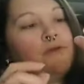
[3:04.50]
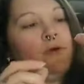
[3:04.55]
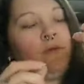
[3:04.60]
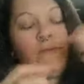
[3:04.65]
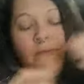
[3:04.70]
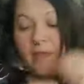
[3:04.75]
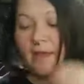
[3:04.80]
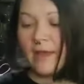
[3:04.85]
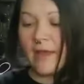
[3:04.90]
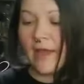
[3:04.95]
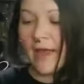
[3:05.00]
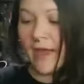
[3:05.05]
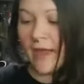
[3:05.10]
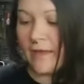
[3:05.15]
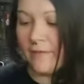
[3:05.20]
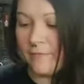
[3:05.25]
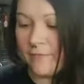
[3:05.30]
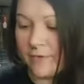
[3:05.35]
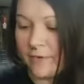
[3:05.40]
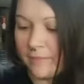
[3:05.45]
don't think I
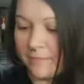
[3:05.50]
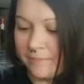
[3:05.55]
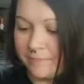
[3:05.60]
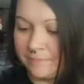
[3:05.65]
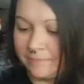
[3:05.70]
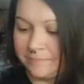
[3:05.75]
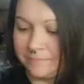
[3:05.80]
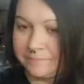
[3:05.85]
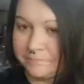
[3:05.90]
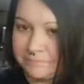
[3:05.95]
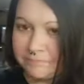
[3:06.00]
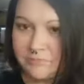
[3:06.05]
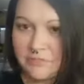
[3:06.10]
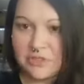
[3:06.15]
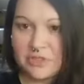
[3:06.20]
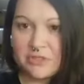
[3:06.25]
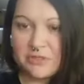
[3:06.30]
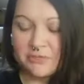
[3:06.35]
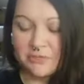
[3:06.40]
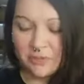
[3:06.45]
have him. So
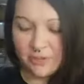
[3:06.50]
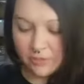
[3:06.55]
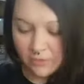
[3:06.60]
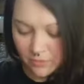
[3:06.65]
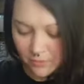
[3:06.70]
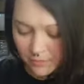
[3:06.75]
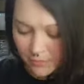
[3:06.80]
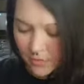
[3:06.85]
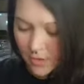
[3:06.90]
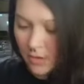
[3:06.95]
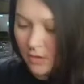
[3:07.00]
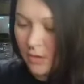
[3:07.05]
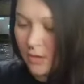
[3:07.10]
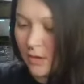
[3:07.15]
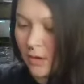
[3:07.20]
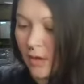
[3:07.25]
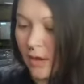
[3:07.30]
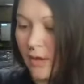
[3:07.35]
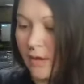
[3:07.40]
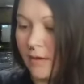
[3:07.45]
that's really cool.
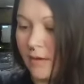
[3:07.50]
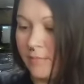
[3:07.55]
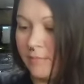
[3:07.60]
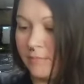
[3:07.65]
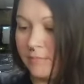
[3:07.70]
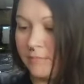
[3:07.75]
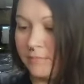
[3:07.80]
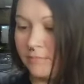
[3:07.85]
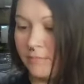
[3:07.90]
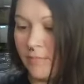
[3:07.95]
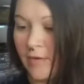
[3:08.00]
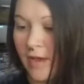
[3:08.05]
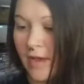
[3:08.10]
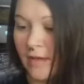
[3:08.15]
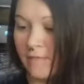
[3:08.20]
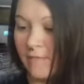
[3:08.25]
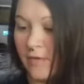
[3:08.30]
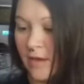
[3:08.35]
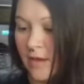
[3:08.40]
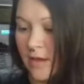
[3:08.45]
We
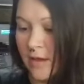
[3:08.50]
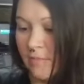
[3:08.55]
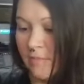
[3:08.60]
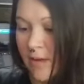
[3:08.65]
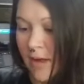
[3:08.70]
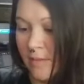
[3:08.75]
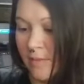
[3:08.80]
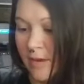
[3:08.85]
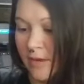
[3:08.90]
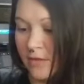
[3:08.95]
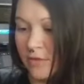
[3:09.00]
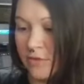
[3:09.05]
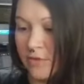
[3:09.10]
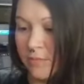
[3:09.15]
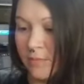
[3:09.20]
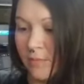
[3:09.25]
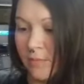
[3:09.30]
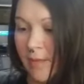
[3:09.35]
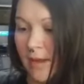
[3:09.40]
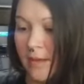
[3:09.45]
have a Batman
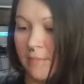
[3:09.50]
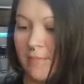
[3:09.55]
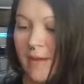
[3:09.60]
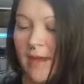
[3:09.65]
Superman